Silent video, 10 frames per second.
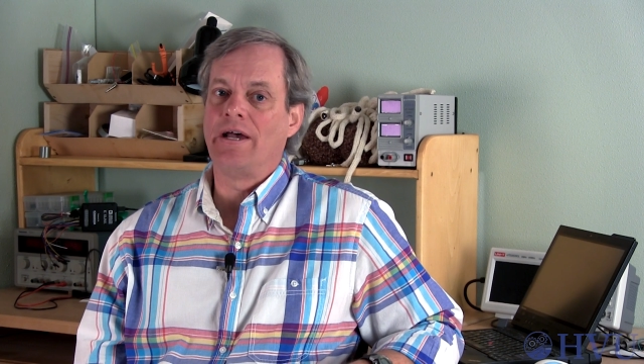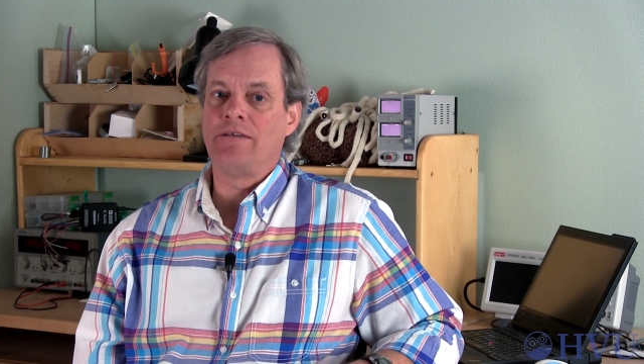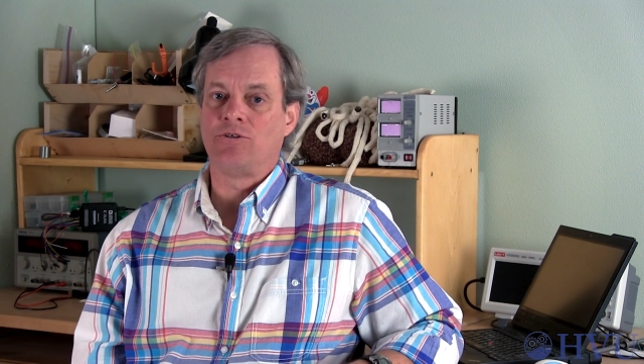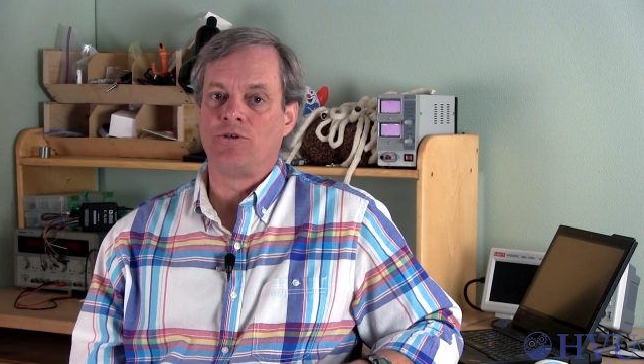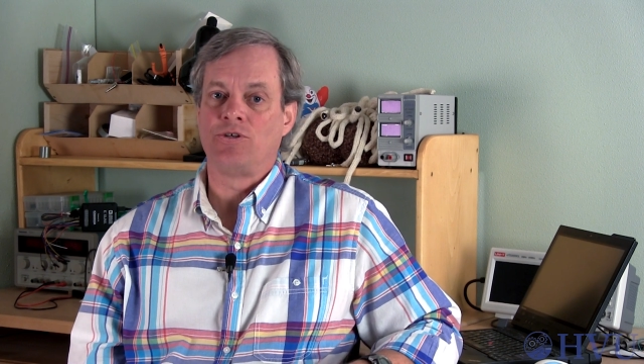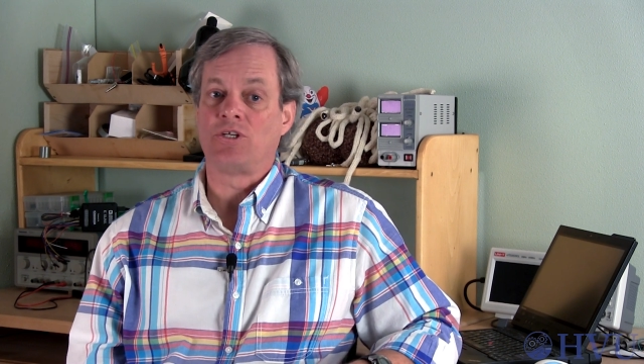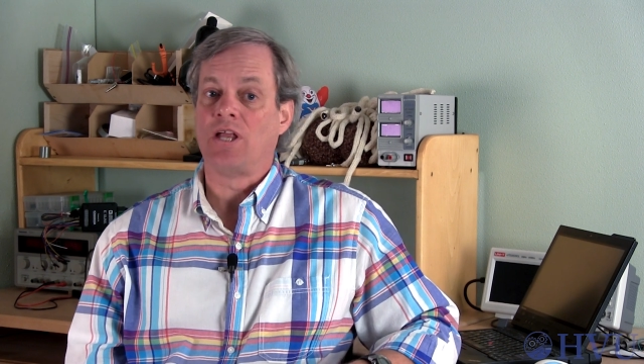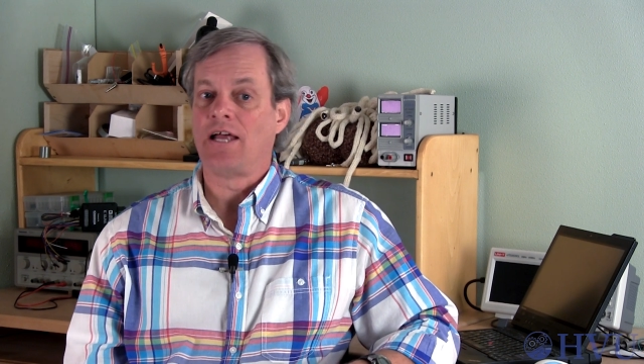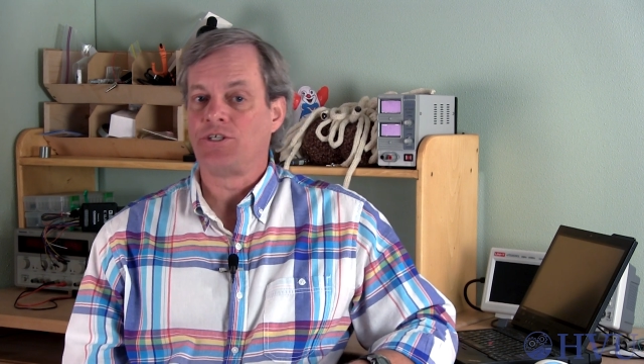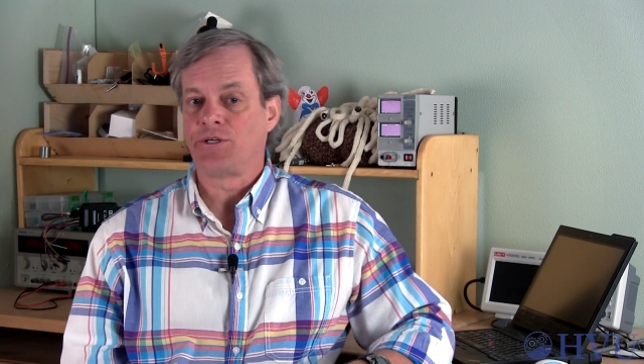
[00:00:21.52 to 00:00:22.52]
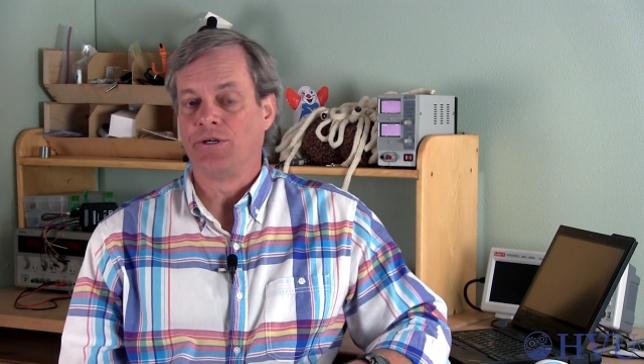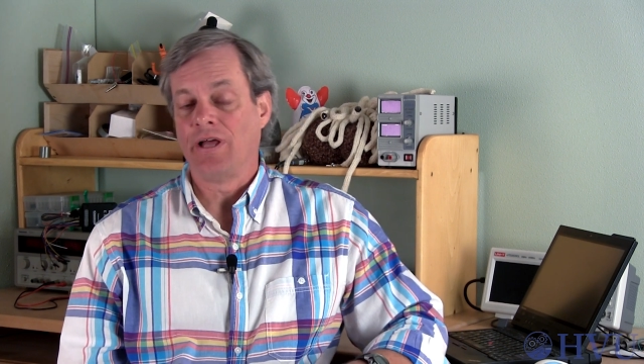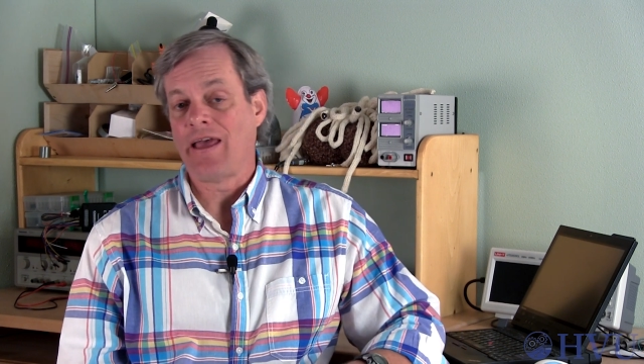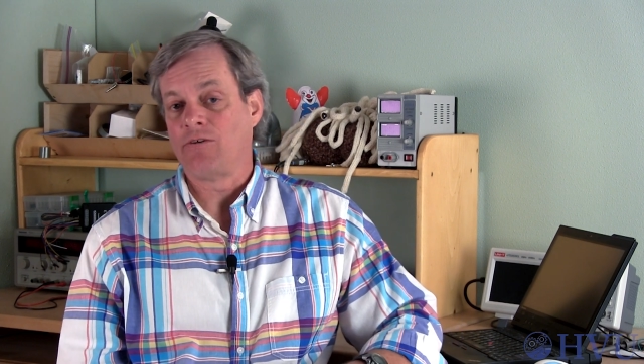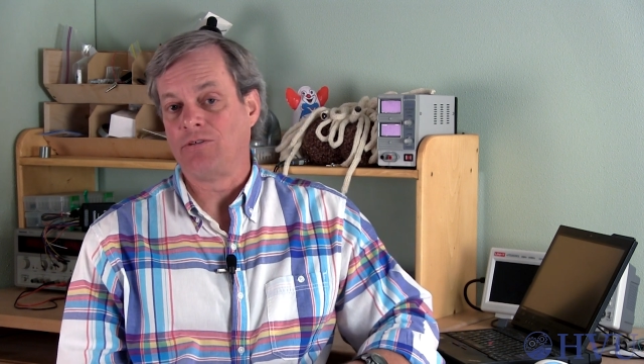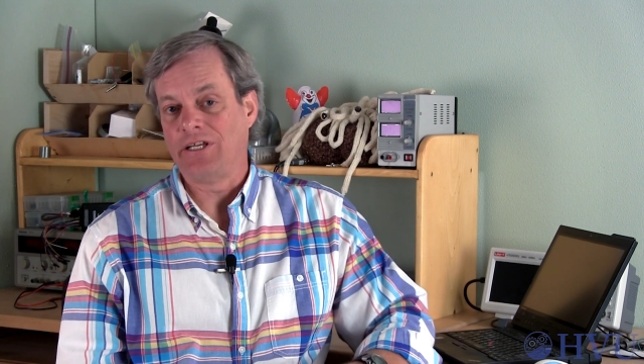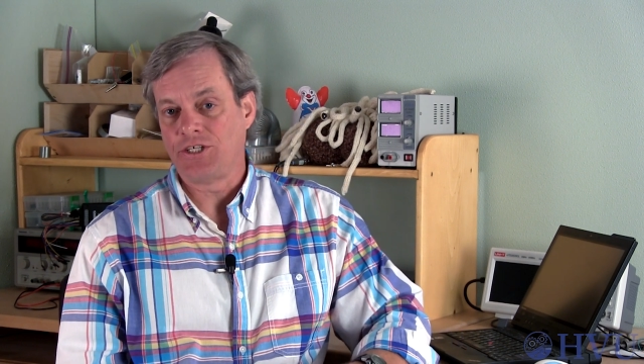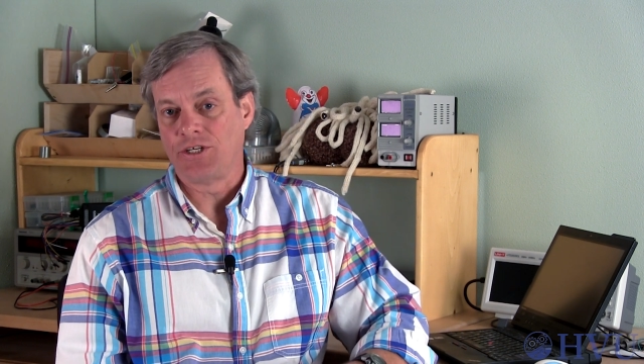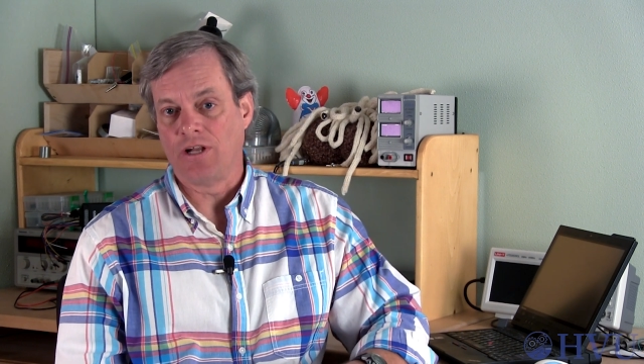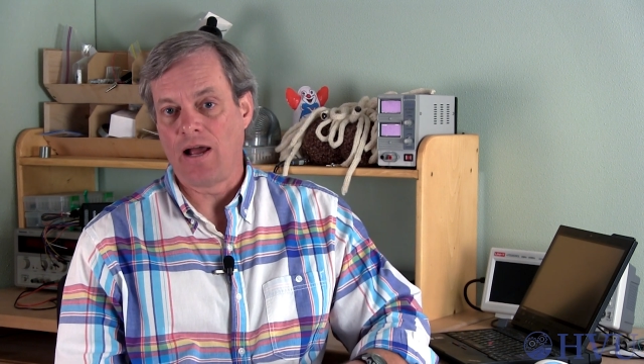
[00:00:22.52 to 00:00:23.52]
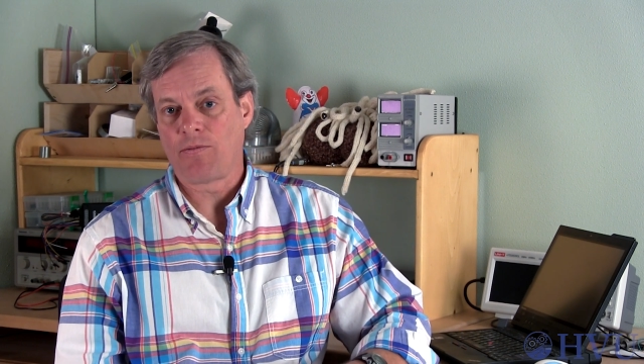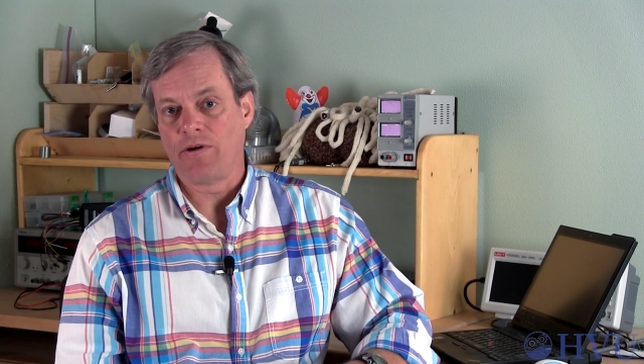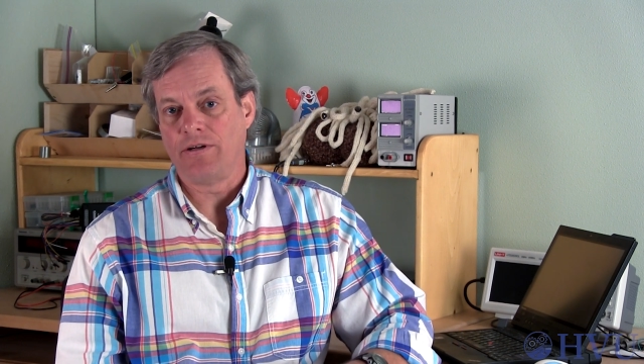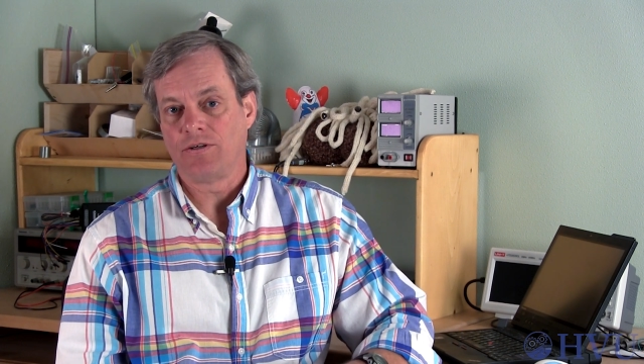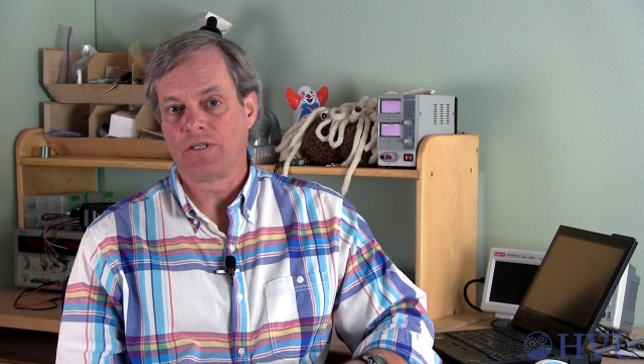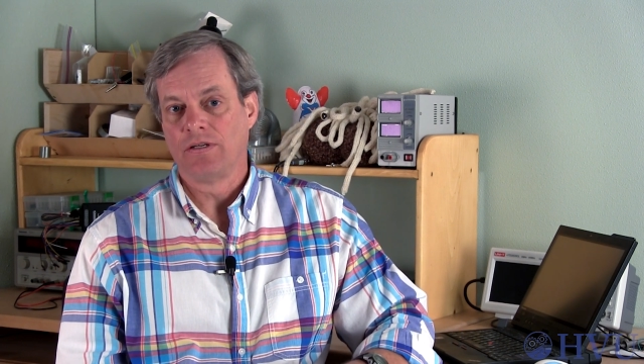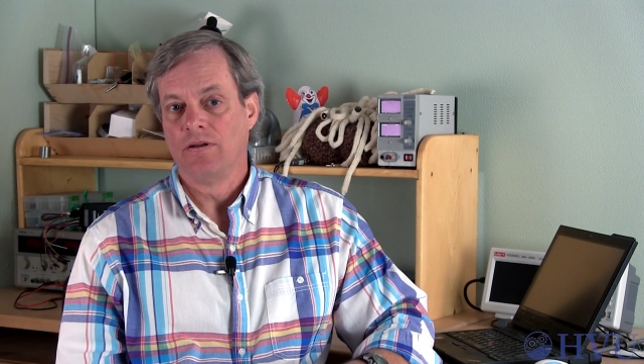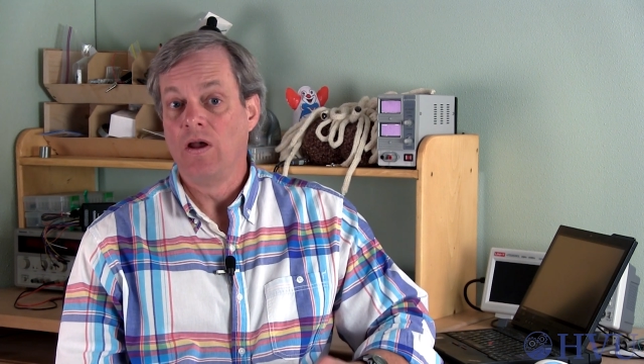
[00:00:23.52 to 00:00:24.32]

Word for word: I introduced logical and relational operators.